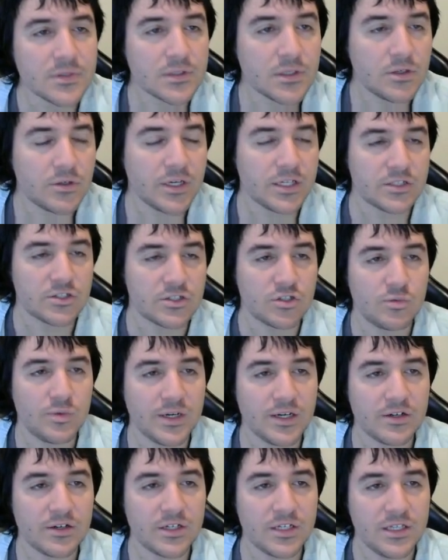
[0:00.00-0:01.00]
Okay, so
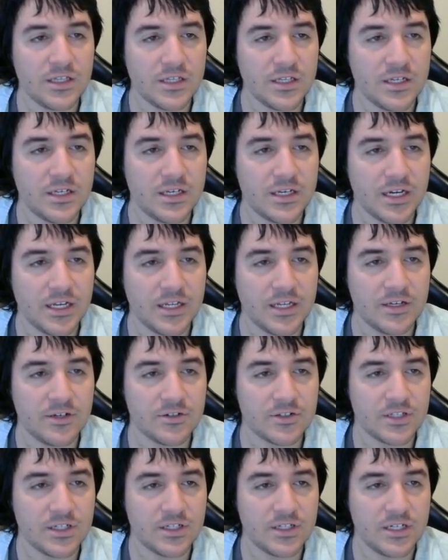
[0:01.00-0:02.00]
where can the knight,
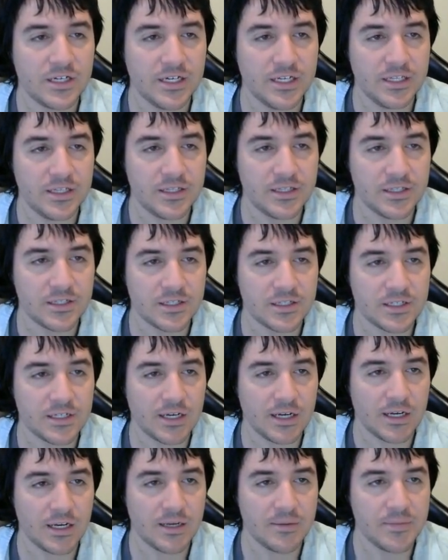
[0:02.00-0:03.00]
here's the knight this
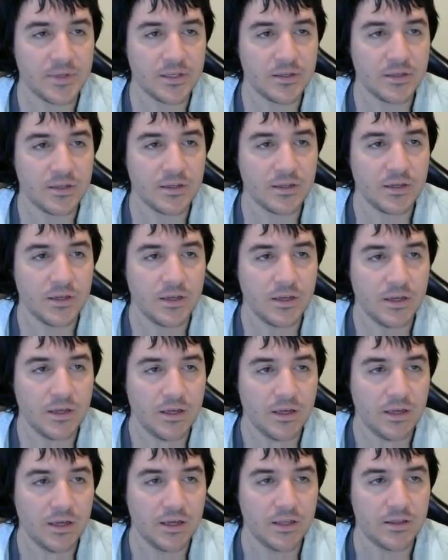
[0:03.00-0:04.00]
time,
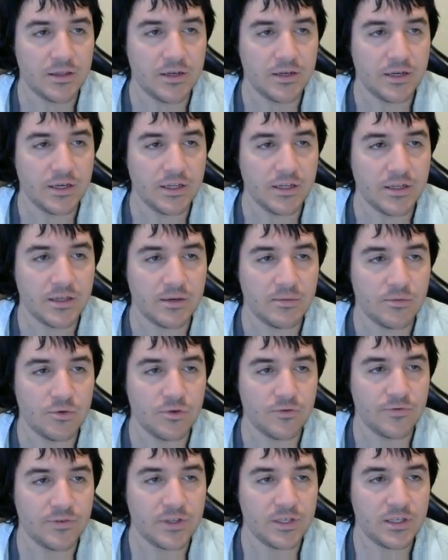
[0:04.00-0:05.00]
and the knight can
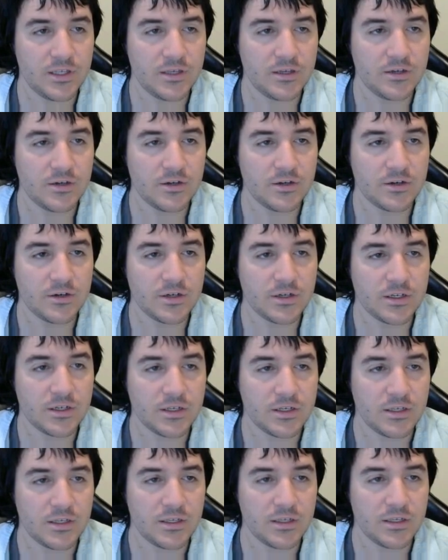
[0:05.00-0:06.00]
move here,
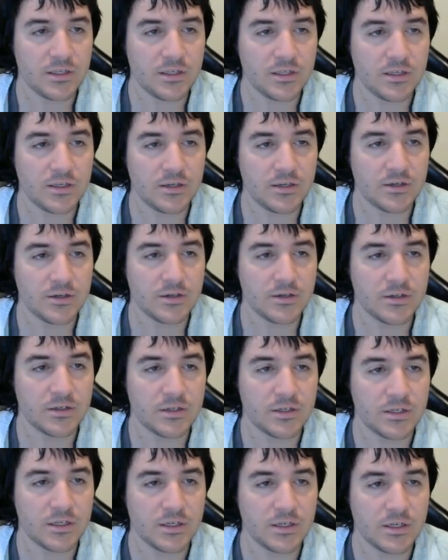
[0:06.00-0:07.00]
here,
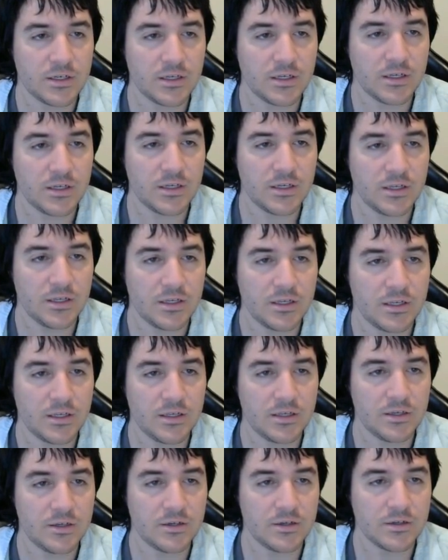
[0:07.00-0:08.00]

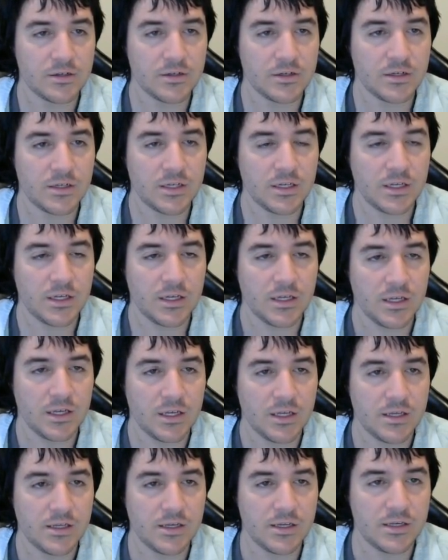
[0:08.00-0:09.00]
here,
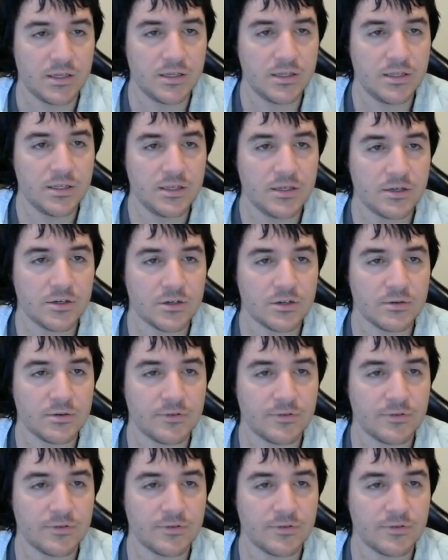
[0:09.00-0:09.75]
and here.